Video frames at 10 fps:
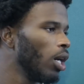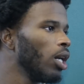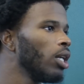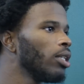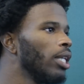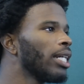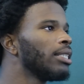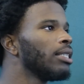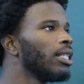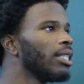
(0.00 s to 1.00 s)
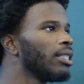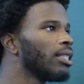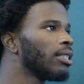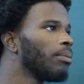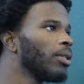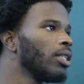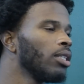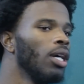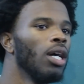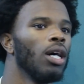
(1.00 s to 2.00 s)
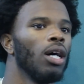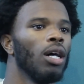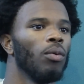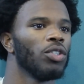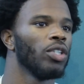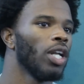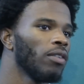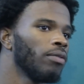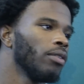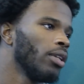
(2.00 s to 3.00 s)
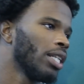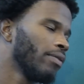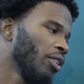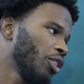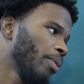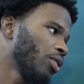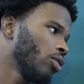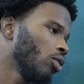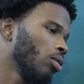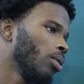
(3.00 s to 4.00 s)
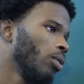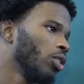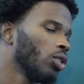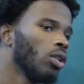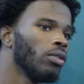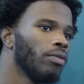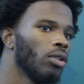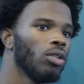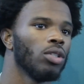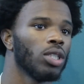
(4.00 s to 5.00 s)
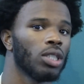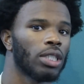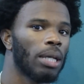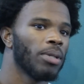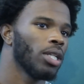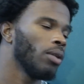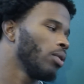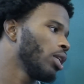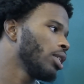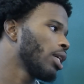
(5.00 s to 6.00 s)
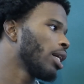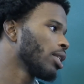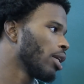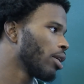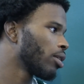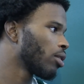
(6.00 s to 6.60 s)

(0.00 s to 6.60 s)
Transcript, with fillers: Uh, the legacy thing is just something uh, once you get off the field, that's very special to you. But once you're on the field, you're just the same as any one of these guys out here.